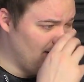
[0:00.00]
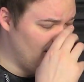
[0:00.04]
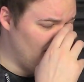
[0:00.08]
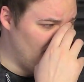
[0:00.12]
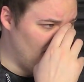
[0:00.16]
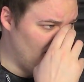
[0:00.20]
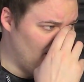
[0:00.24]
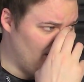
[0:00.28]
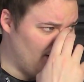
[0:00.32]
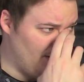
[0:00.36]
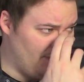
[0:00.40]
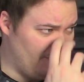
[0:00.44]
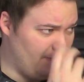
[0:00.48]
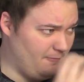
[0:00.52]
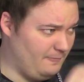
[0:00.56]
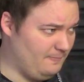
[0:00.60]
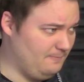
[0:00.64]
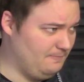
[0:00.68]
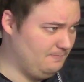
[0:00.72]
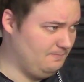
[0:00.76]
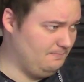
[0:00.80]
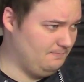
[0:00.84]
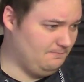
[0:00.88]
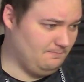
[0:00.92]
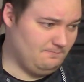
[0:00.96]

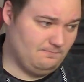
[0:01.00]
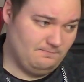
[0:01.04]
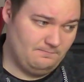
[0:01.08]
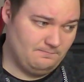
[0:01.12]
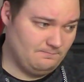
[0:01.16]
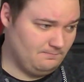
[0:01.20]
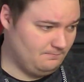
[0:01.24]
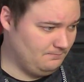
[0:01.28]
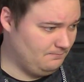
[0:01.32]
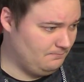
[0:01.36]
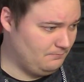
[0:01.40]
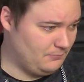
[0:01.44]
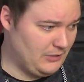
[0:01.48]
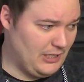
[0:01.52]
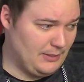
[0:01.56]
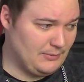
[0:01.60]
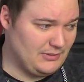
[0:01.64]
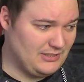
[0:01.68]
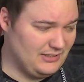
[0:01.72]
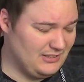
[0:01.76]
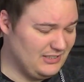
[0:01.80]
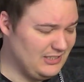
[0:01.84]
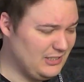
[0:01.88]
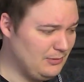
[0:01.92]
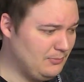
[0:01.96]
perhaps
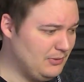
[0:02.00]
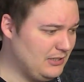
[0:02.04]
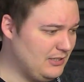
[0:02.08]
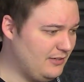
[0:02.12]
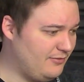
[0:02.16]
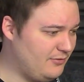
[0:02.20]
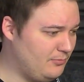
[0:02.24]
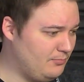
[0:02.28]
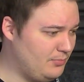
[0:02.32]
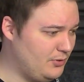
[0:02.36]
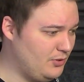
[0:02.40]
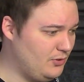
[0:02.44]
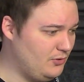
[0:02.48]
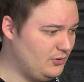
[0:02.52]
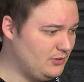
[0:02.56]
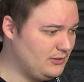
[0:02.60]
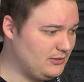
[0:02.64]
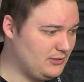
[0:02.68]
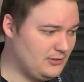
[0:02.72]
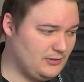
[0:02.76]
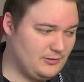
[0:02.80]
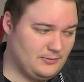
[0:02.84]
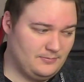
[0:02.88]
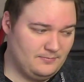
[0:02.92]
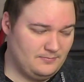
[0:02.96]
a little bit of a
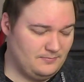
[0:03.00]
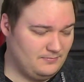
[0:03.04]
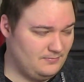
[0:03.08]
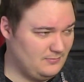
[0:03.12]
boost